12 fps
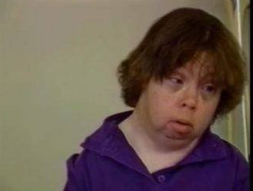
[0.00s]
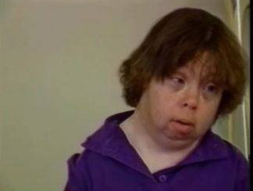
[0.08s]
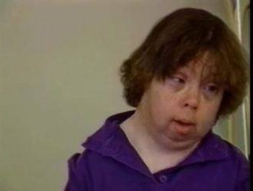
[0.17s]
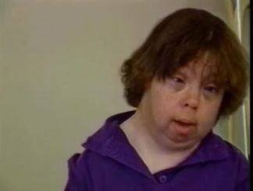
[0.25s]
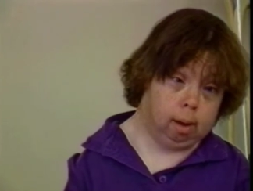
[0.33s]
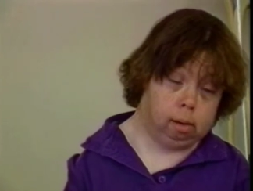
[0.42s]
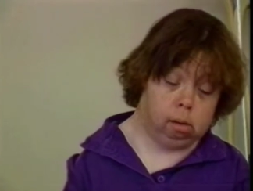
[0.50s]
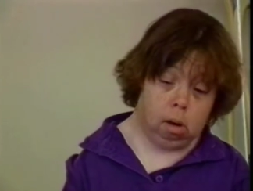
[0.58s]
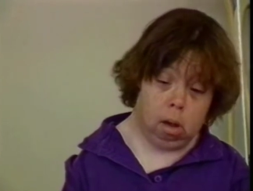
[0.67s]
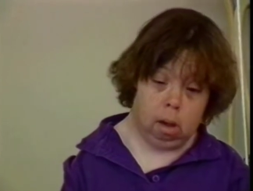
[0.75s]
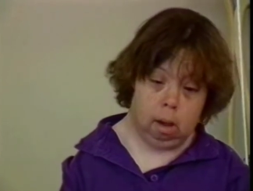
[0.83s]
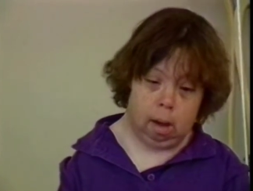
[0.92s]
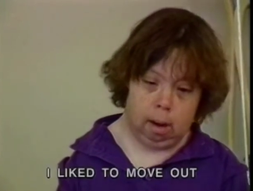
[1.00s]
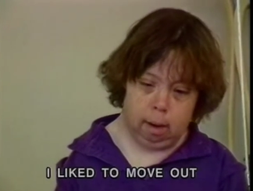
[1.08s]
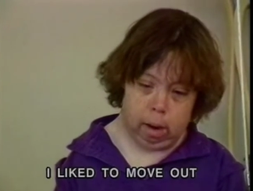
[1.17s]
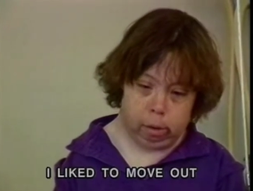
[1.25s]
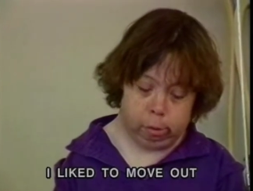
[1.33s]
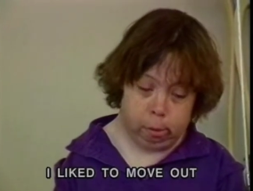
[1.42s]
And i
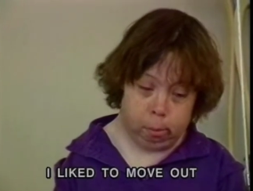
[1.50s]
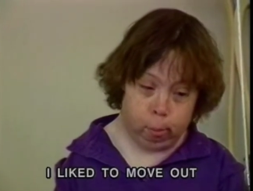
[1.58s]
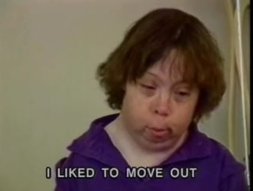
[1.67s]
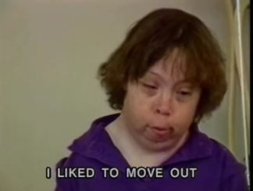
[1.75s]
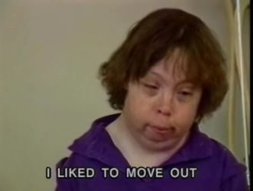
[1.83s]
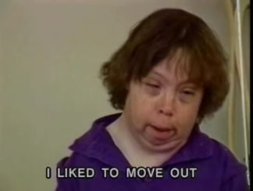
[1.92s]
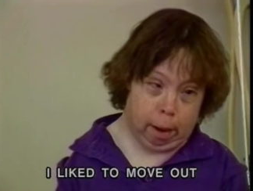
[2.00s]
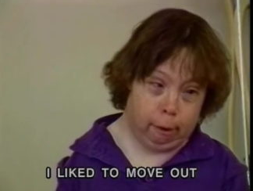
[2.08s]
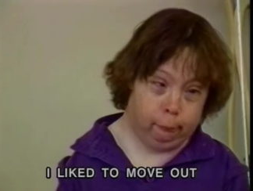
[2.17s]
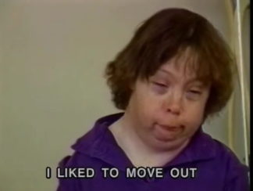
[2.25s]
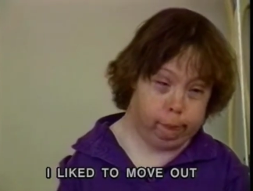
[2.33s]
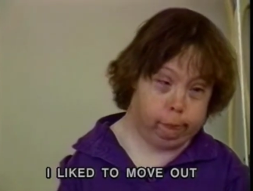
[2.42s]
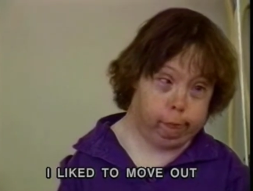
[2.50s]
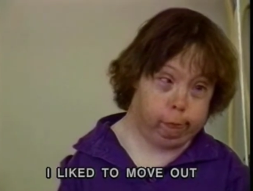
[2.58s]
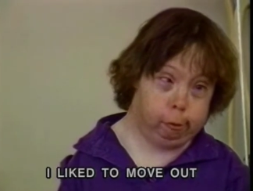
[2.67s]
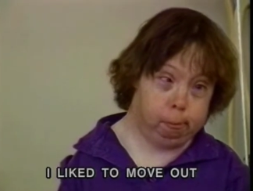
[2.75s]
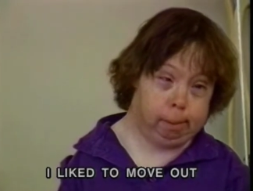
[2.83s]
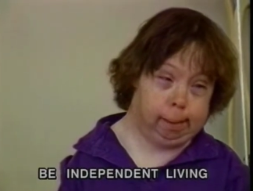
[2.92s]
wanted like to move out.
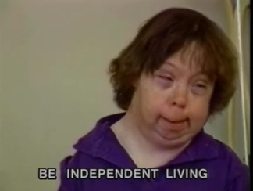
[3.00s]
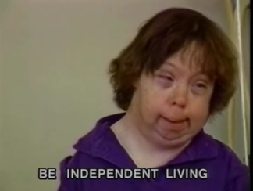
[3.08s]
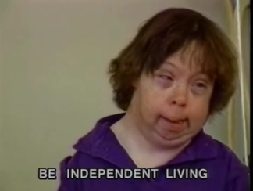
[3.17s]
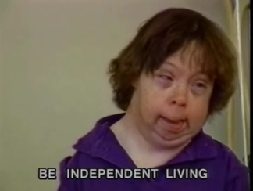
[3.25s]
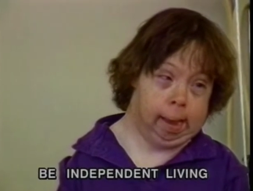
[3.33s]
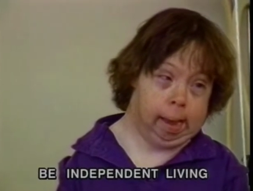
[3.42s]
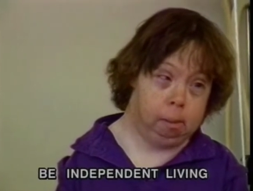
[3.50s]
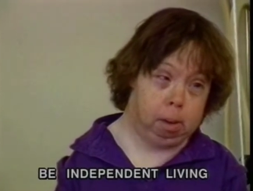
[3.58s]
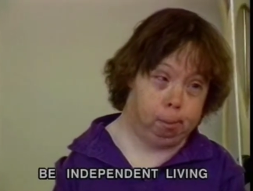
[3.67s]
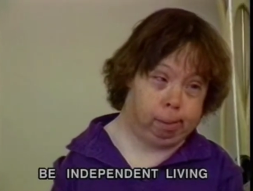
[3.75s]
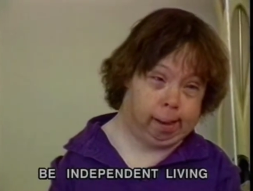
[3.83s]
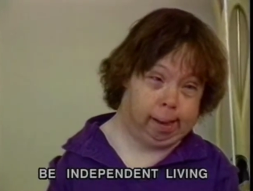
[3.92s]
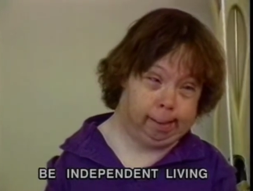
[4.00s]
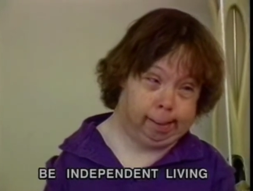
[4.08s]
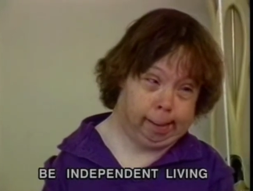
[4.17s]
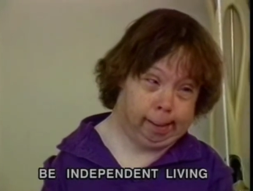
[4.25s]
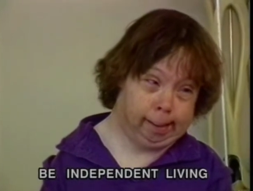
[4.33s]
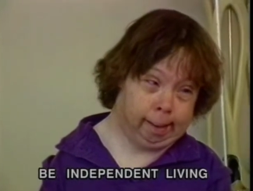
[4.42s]
He's
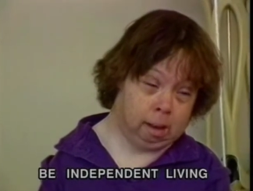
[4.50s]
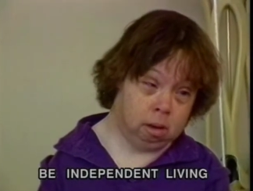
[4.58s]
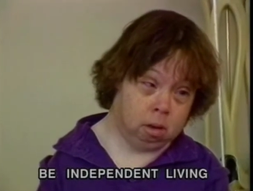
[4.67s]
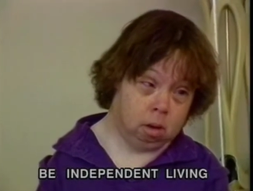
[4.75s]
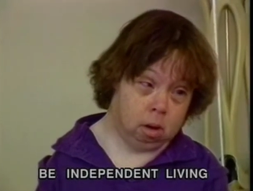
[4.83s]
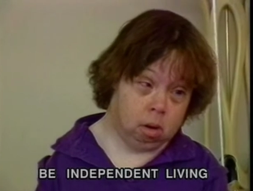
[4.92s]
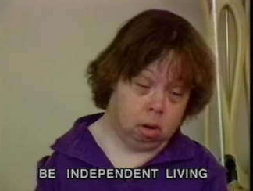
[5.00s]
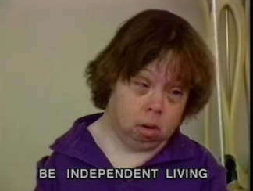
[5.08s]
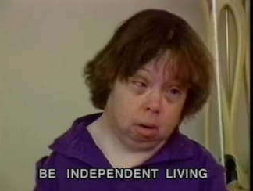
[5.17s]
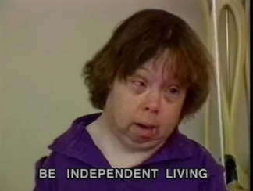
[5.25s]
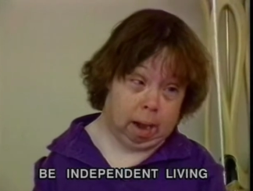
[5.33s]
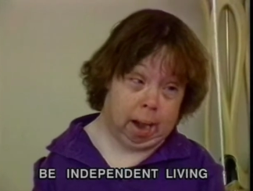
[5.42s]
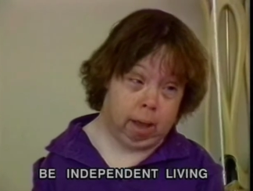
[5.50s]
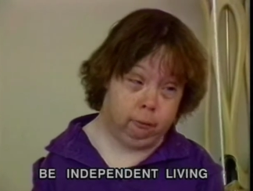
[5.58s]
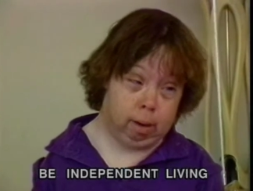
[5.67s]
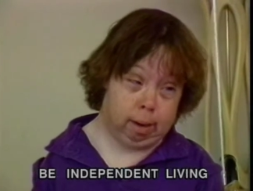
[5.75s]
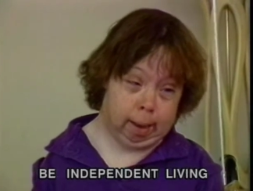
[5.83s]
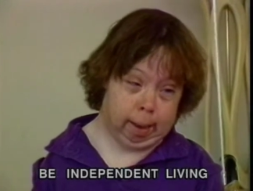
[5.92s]
independent,
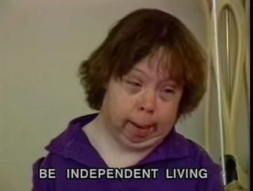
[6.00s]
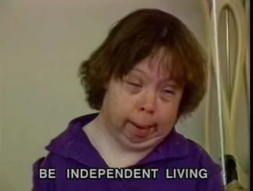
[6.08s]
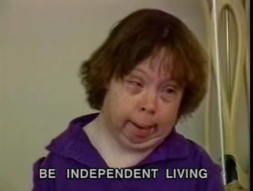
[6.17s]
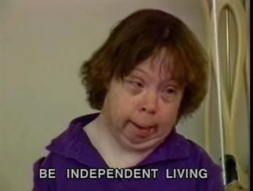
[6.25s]
living